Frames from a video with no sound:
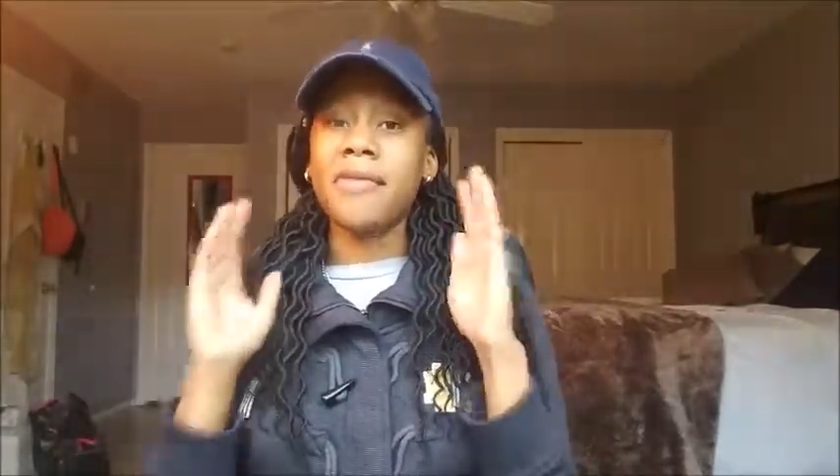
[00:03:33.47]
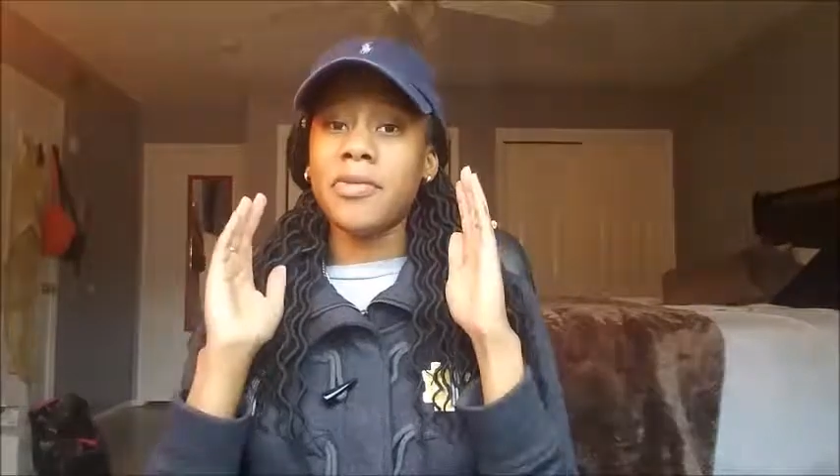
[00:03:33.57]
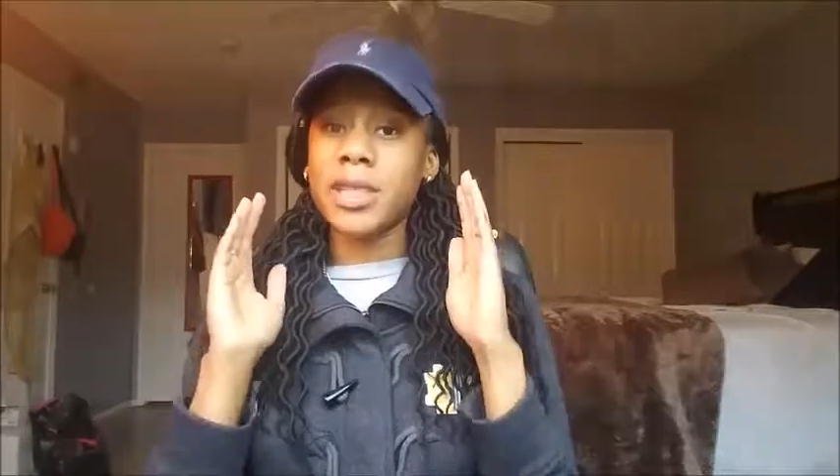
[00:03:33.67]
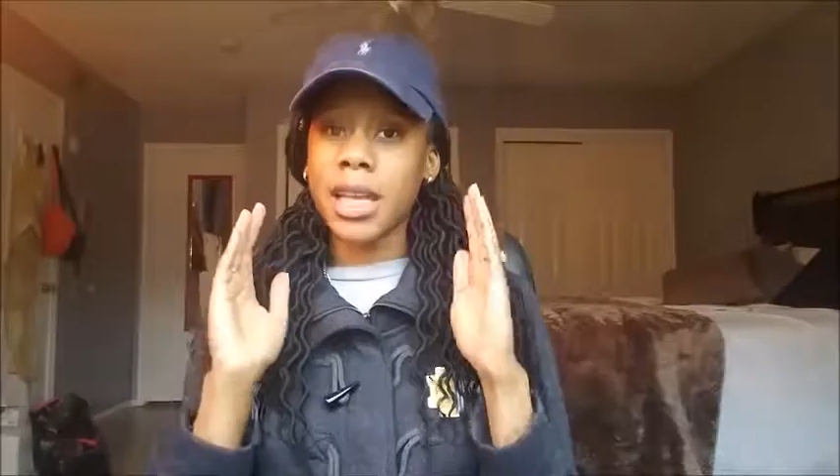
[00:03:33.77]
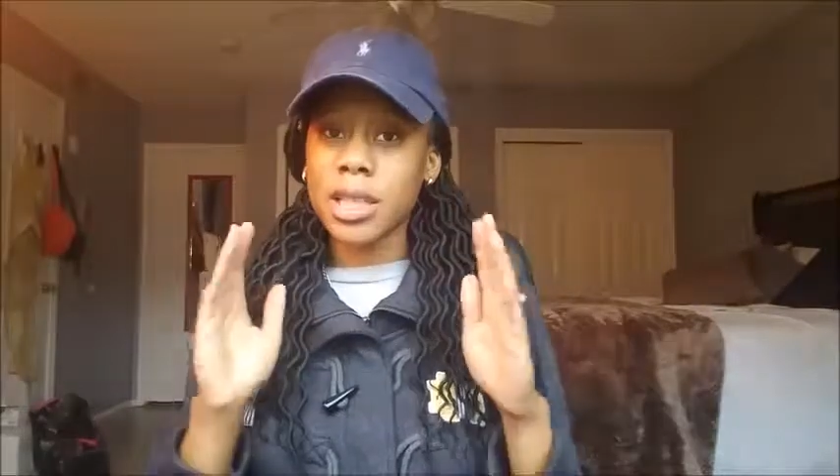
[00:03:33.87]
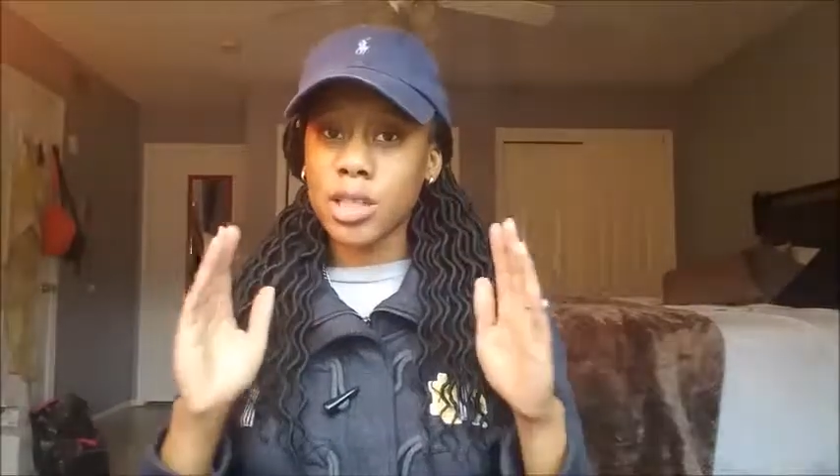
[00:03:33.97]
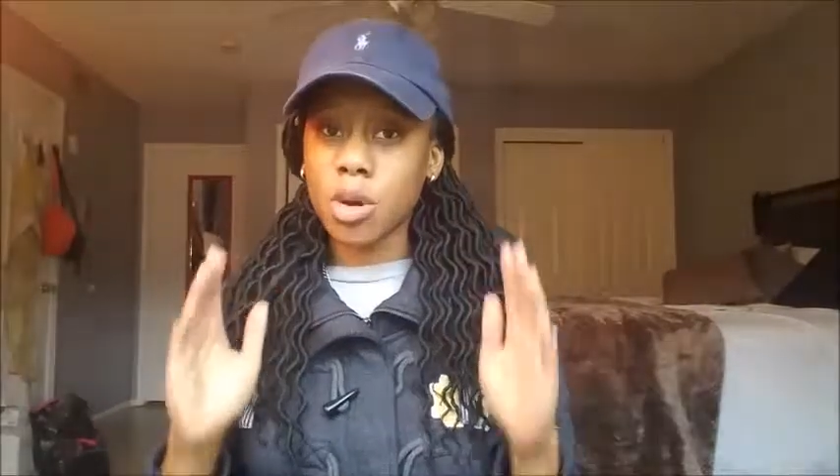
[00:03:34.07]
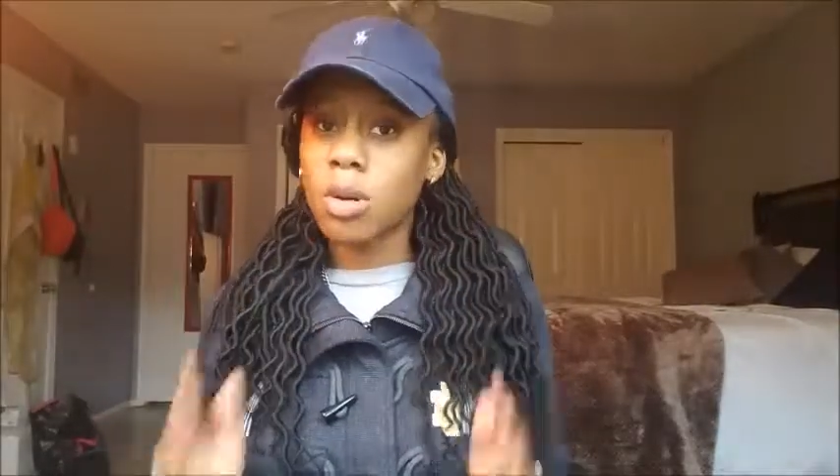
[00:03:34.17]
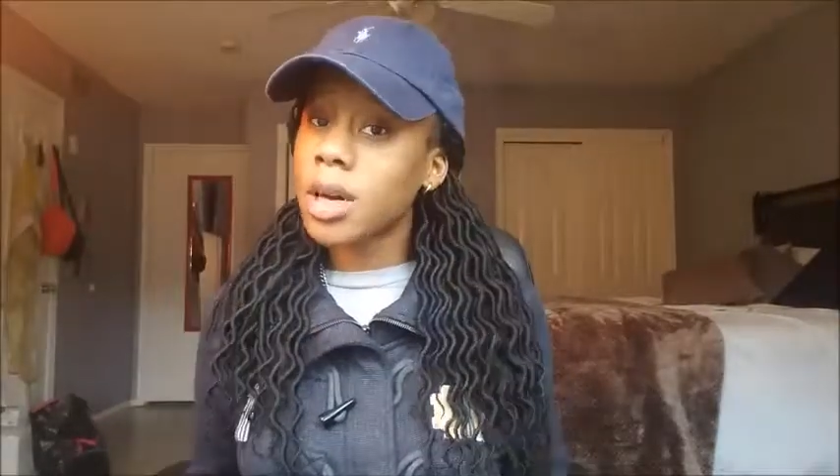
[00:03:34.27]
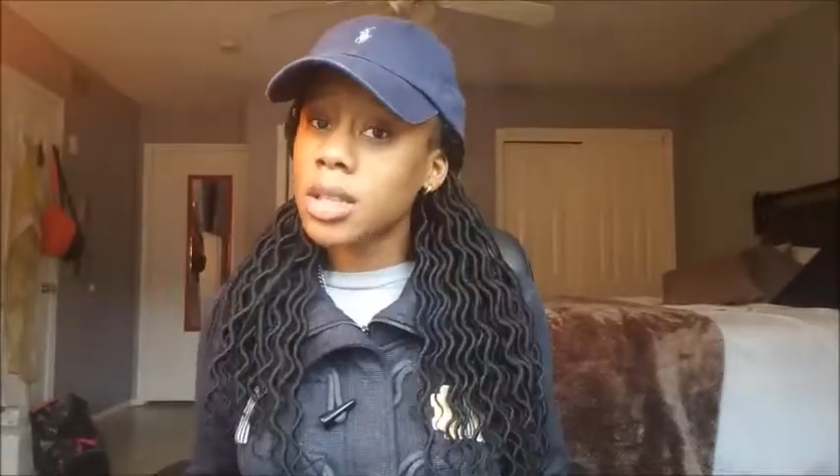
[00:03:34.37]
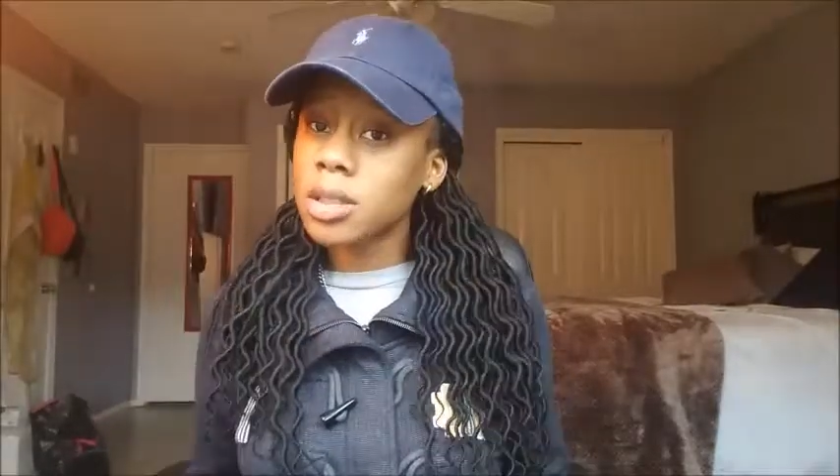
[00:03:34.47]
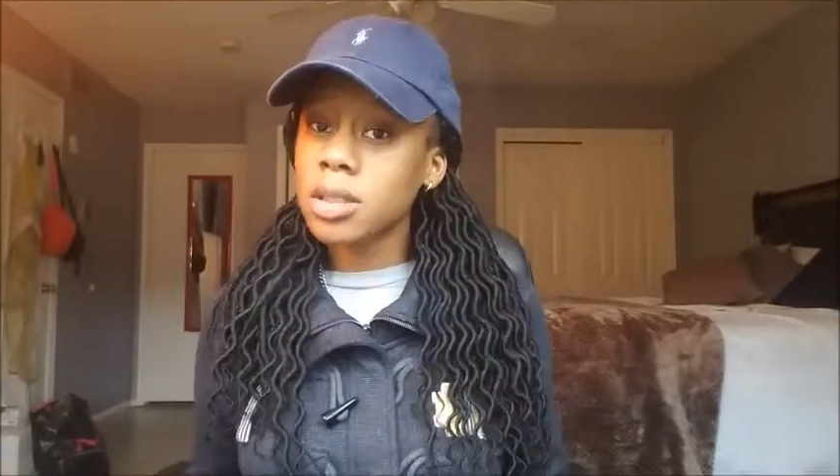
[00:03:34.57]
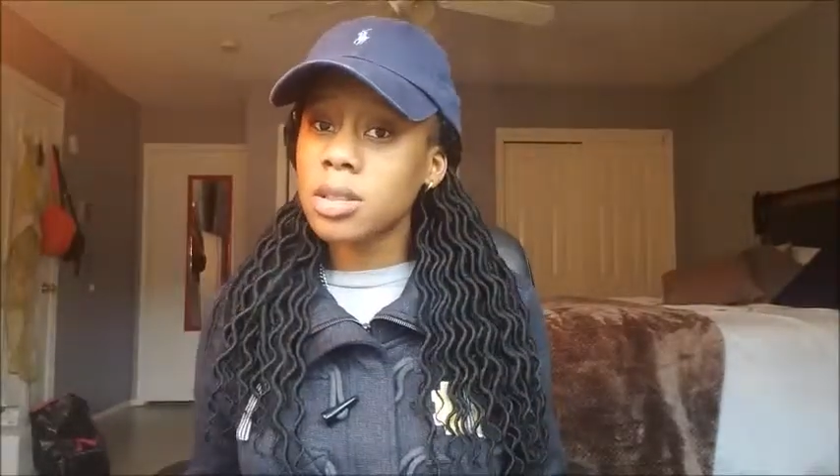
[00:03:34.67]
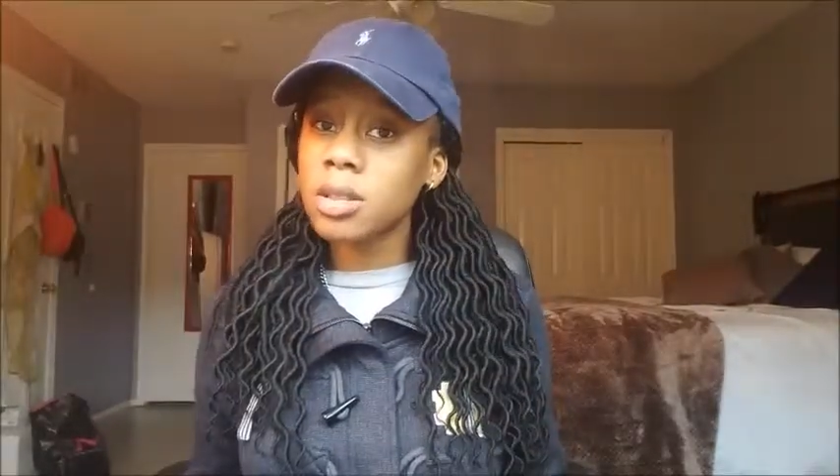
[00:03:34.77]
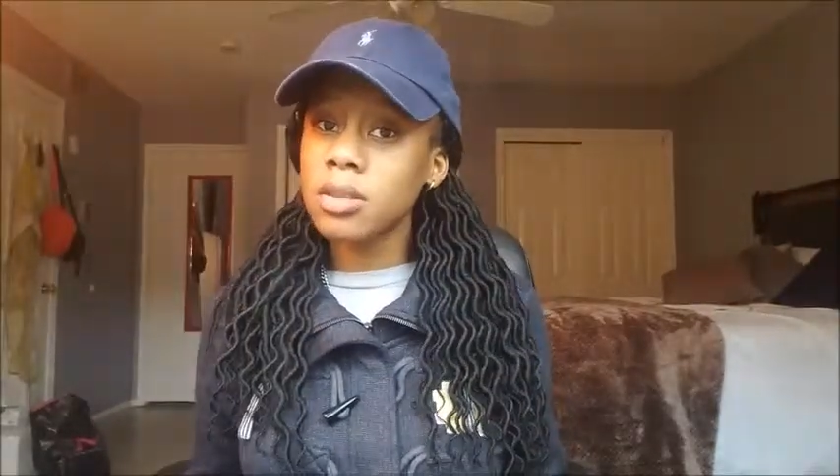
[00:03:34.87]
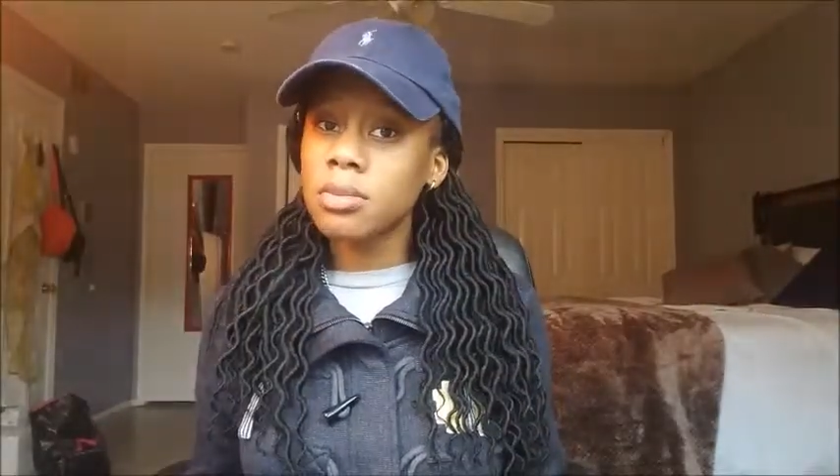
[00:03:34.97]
to retake this course,